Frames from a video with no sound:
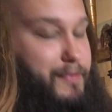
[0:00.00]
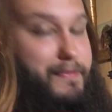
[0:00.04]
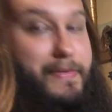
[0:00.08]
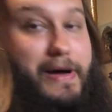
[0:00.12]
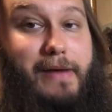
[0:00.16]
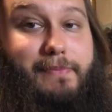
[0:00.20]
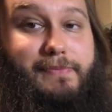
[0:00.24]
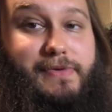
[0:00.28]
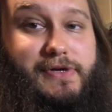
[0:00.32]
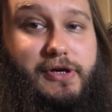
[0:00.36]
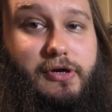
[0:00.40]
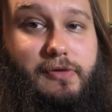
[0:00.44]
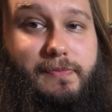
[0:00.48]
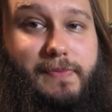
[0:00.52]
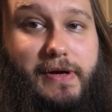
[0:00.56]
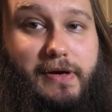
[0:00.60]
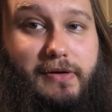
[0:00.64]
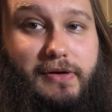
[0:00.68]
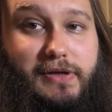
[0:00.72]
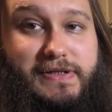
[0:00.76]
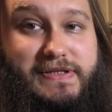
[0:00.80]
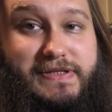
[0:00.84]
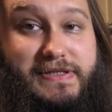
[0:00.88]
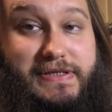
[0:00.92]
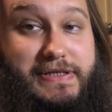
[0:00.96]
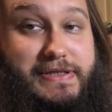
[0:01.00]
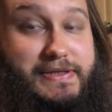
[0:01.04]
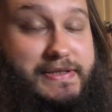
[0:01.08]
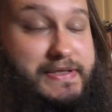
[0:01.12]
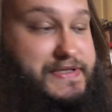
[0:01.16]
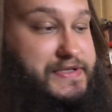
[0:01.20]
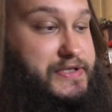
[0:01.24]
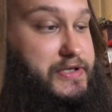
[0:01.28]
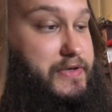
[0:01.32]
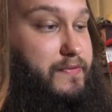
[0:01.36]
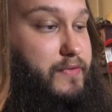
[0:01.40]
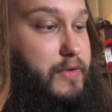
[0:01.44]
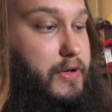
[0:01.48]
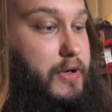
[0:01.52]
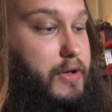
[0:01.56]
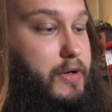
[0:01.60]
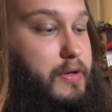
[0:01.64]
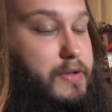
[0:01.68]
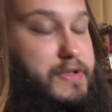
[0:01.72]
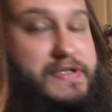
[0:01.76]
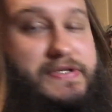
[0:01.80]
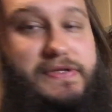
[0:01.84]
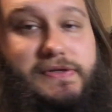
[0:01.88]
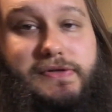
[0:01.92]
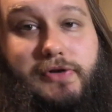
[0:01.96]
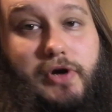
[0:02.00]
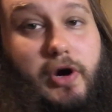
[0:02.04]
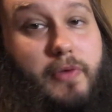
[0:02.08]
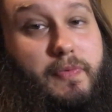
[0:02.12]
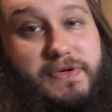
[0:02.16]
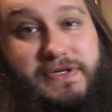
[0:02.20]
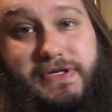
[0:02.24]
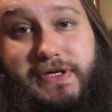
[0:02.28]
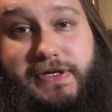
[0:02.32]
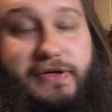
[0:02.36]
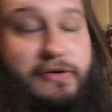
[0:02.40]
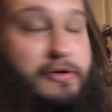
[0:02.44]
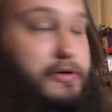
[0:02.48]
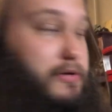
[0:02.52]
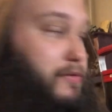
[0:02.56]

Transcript: my bigger pellets in the silver hulls. No particular